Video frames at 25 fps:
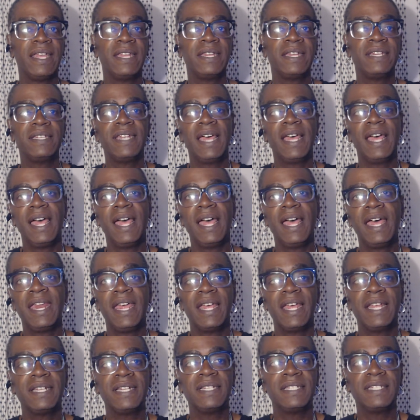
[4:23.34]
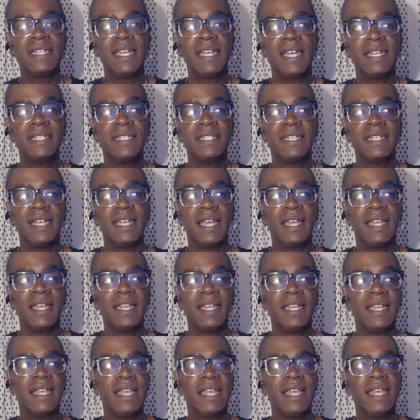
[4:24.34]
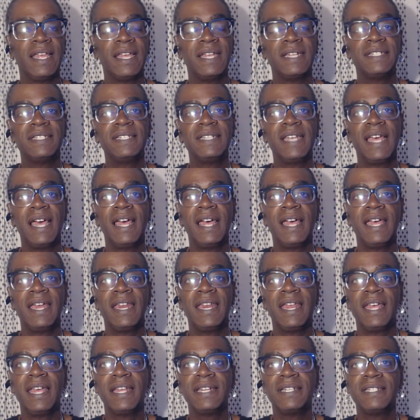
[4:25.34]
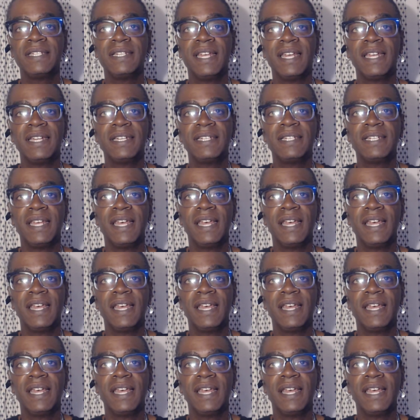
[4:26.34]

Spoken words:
da da da da da da da.